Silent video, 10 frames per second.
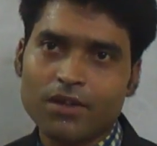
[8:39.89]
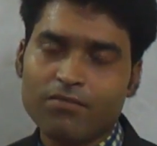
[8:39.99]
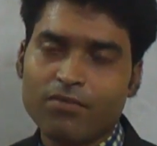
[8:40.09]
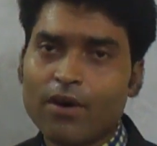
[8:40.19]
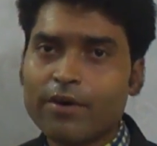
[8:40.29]

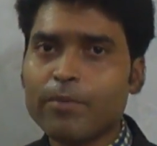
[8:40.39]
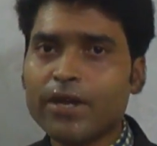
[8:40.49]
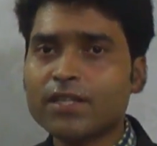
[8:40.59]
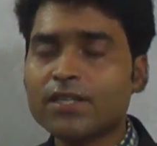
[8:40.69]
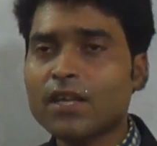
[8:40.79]
Verb
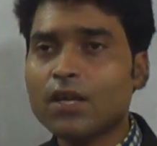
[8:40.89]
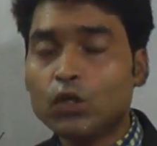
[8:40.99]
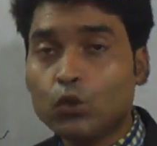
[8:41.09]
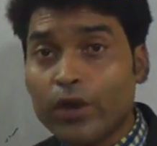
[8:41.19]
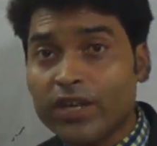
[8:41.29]
means
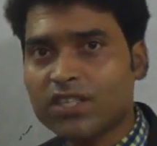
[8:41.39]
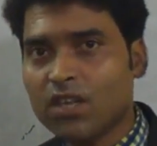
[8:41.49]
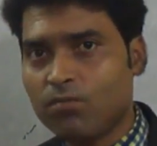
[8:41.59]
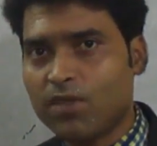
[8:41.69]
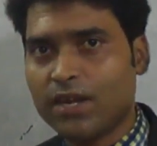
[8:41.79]
doing
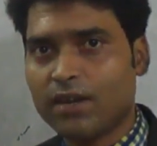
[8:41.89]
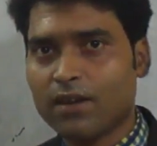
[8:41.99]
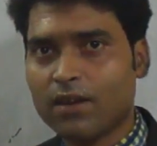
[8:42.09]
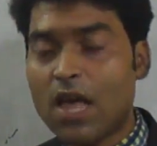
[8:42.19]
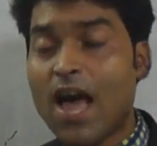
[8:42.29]
something,
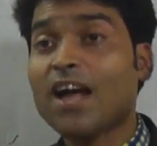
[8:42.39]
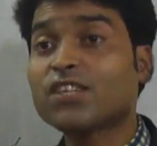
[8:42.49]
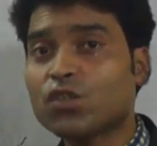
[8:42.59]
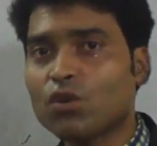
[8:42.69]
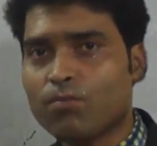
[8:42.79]

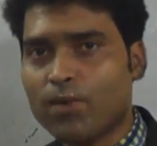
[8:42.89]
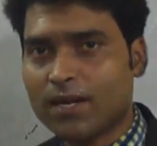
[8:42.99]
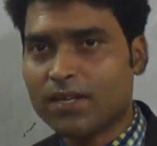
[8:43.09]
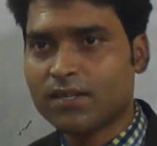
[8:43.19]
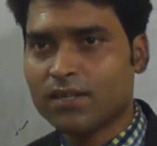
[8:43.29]
action
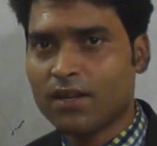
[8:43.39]
part.